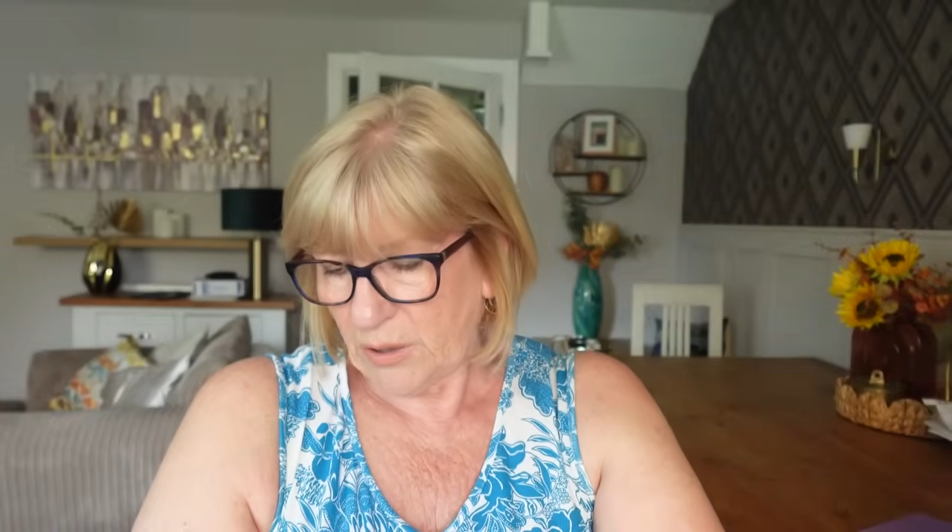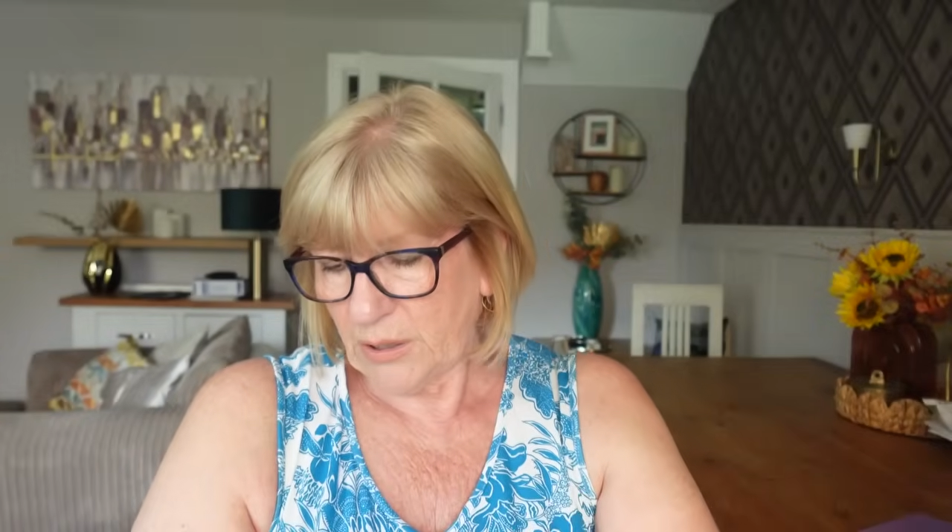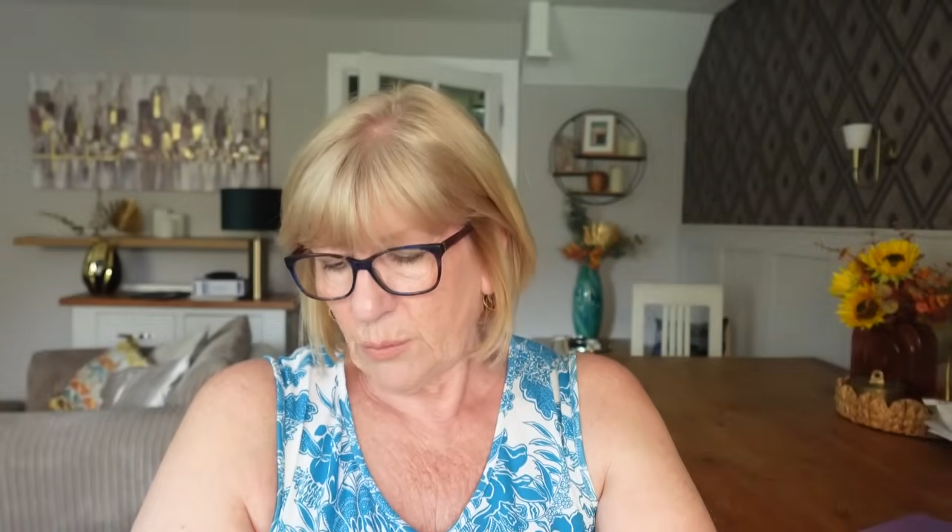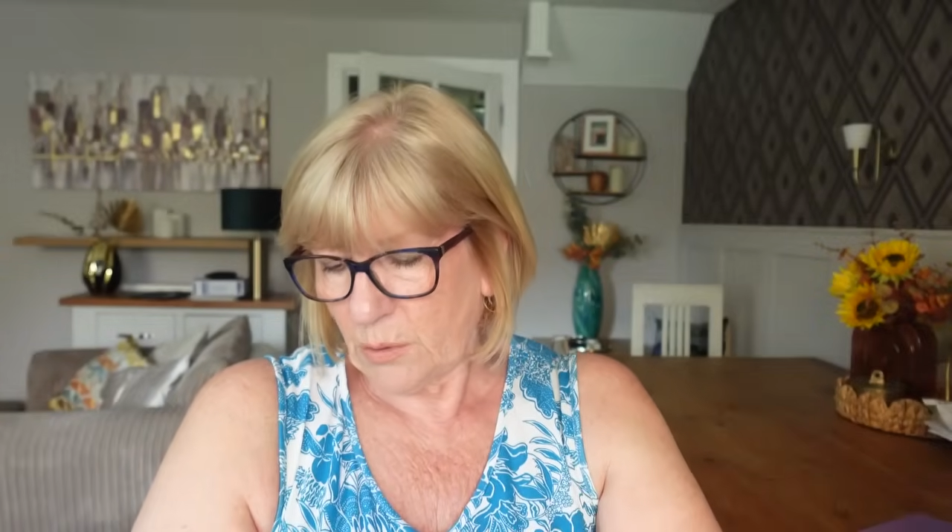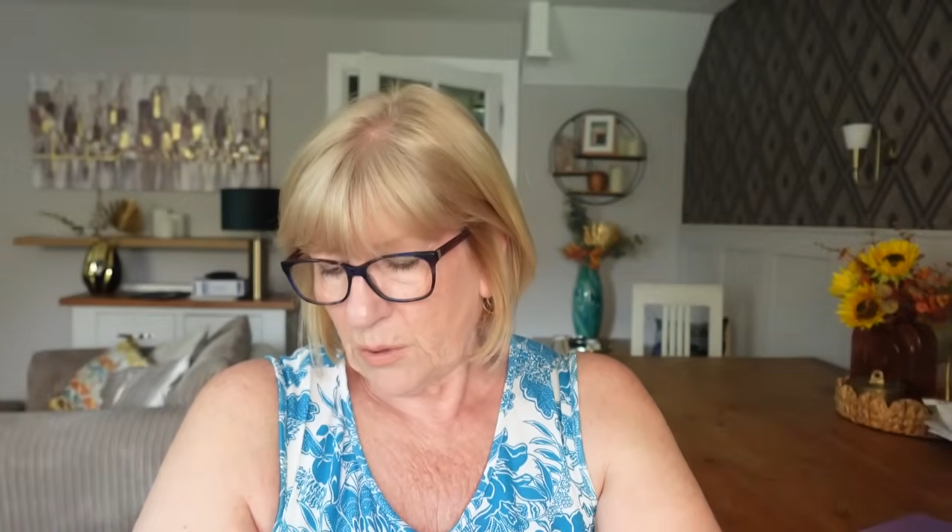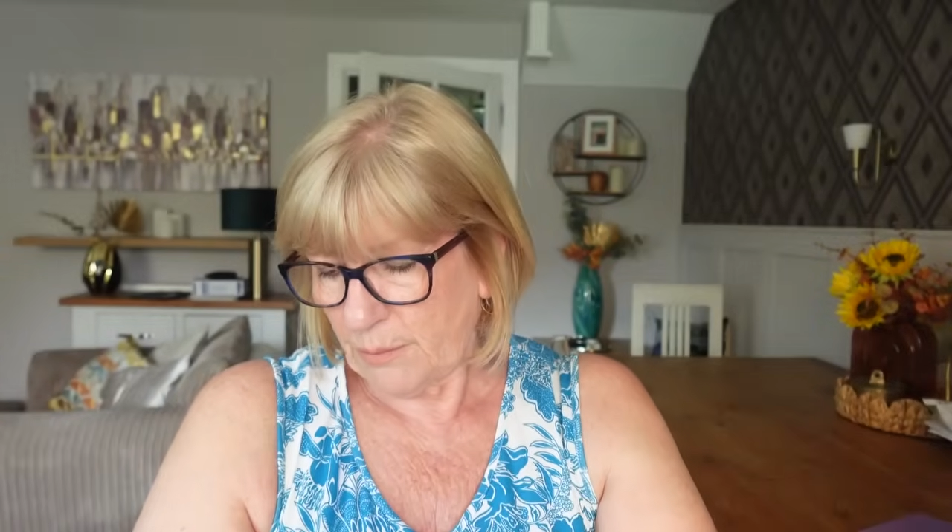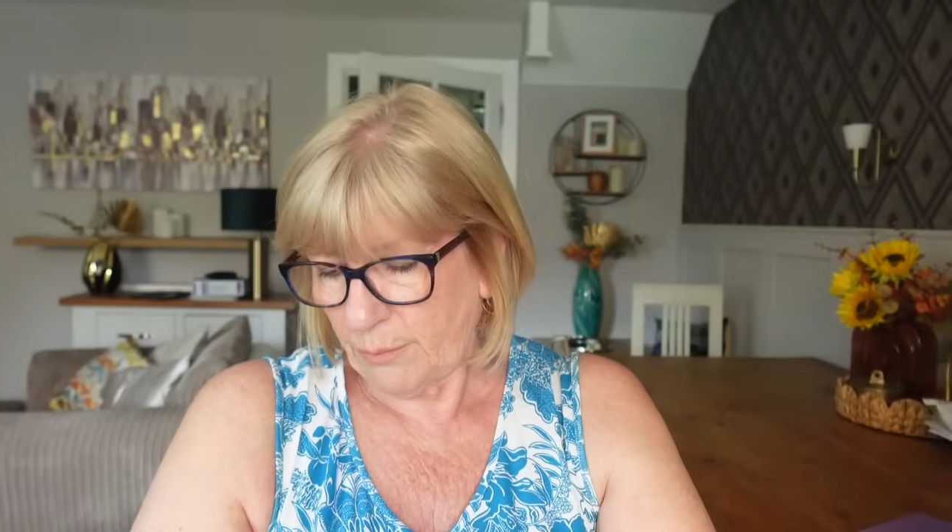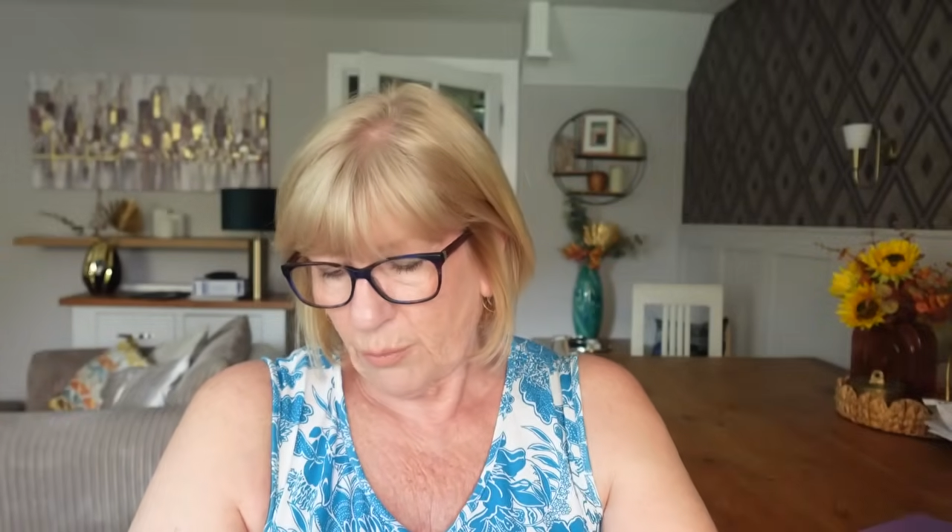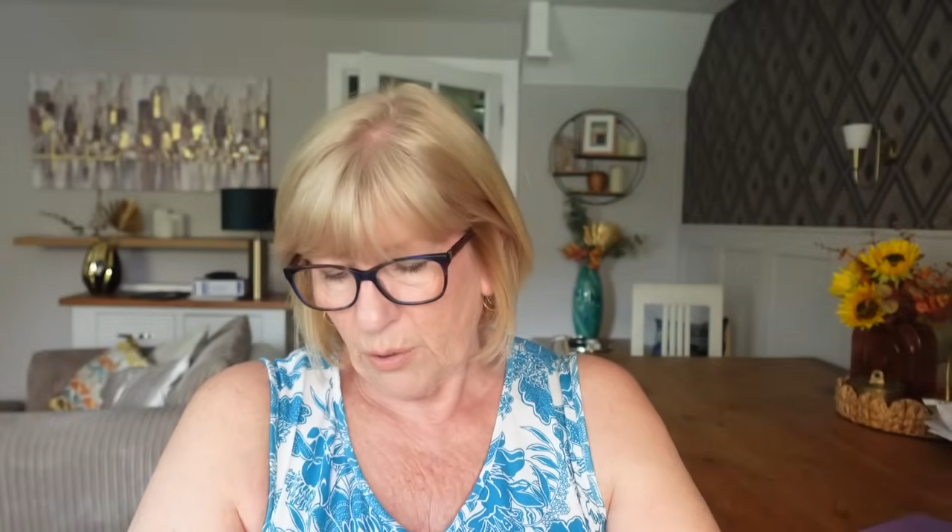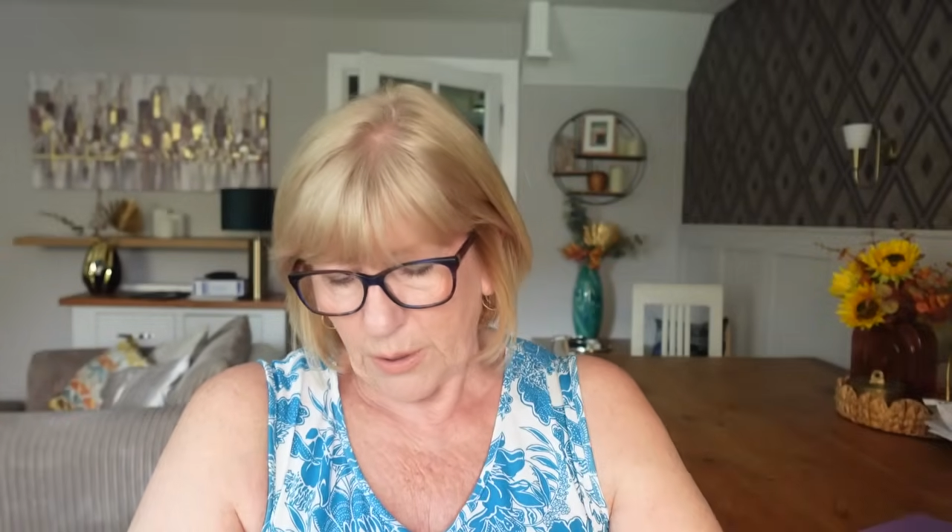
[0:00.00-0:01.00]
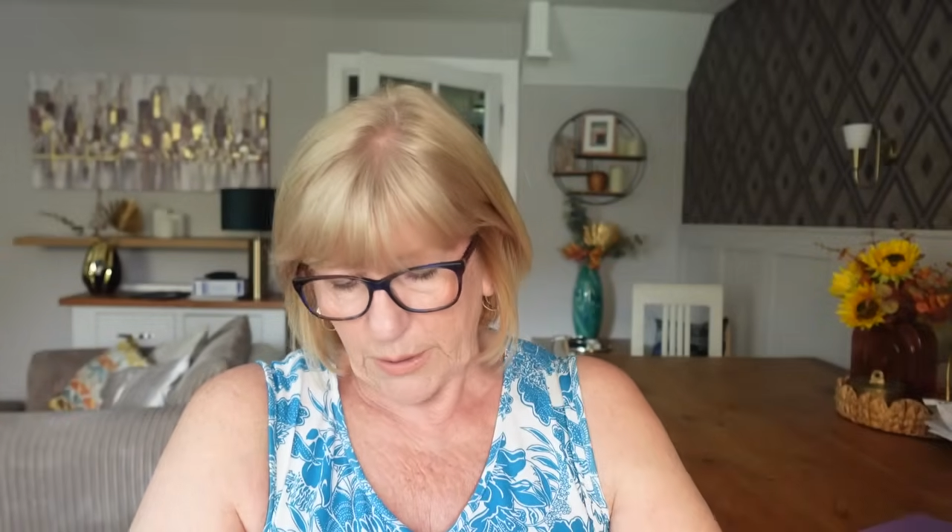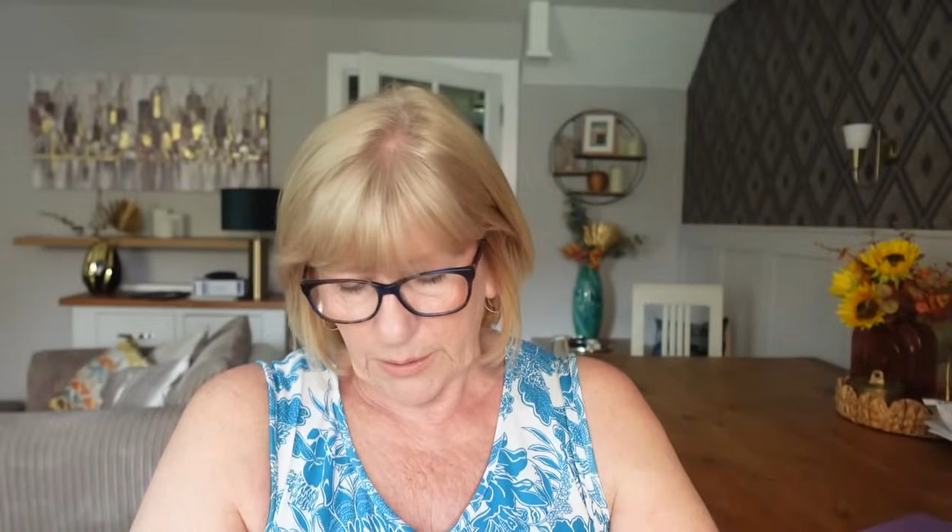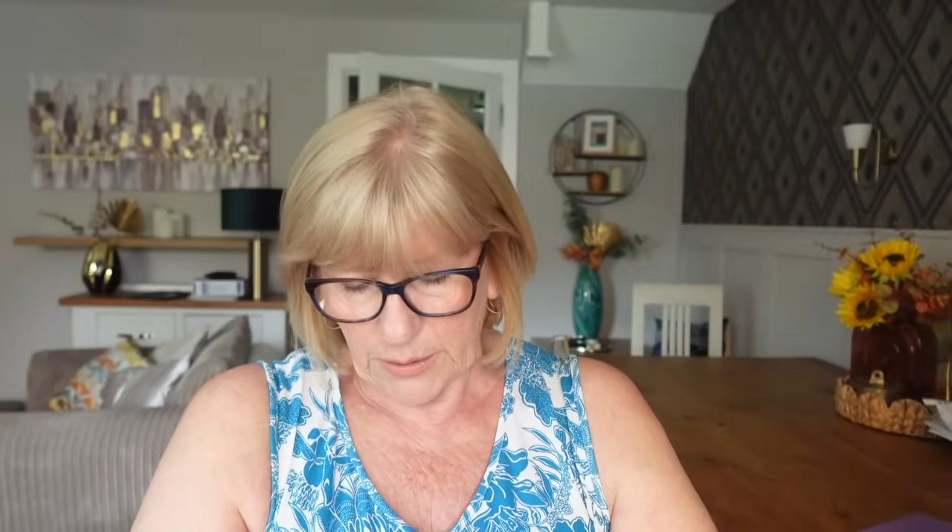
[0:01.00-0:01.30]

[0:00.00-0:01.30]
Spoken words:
this was in price?